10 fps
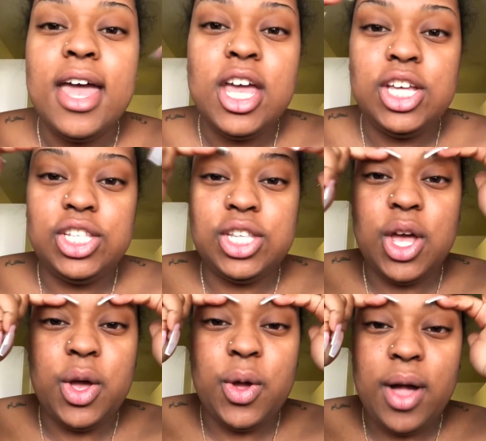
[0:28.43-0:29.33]

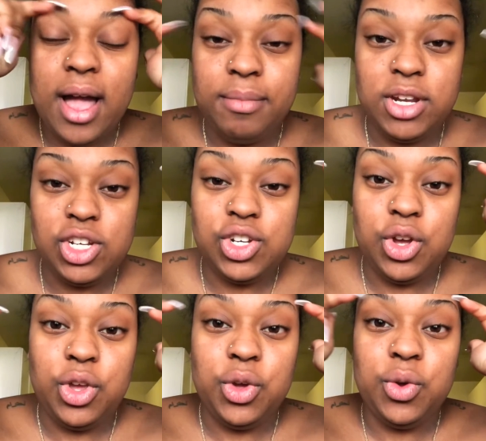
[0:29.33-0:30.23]
So I'm gonna show
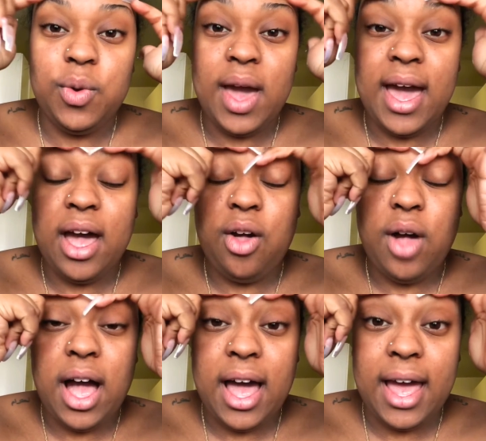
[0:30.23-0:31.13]
you how
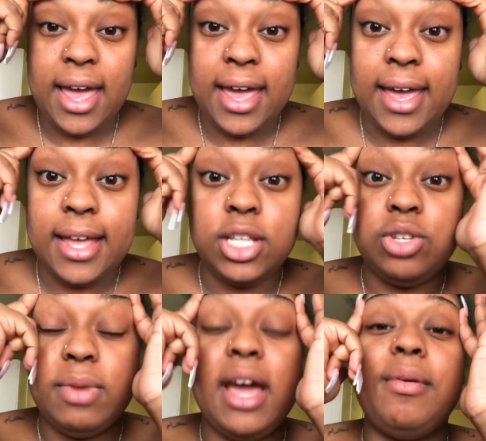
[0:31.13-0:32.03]
I do
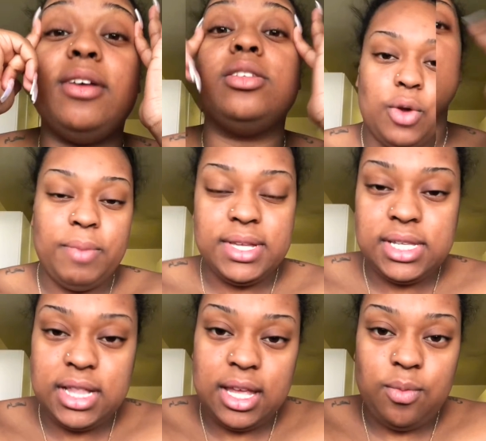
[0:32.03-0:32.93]
my eyebrows. So
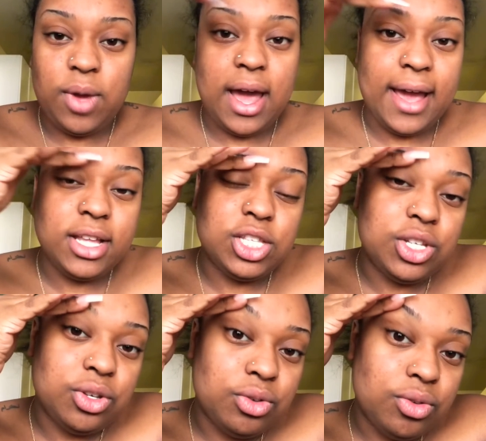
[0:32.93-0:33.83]
basically what I
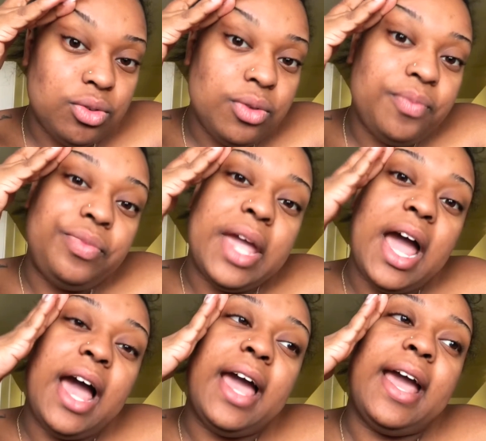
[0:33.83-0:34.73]
do,
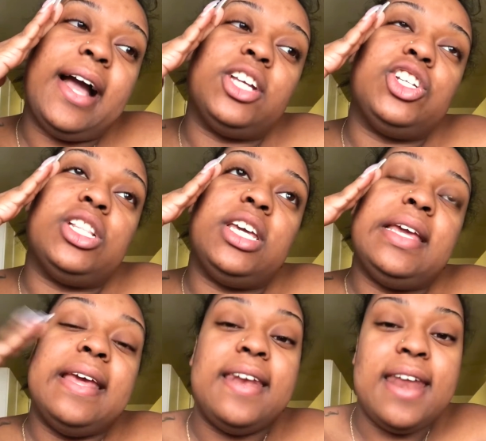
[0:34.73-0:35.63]
I actually
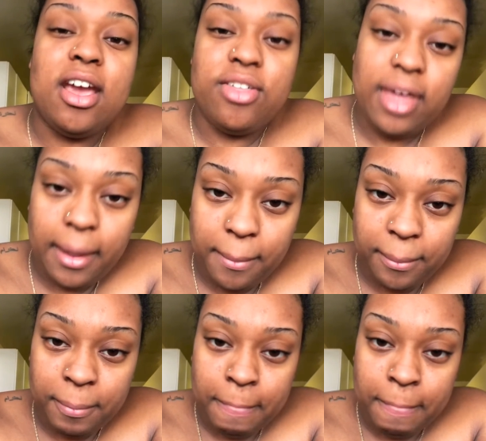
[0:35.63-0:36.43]
Nair them.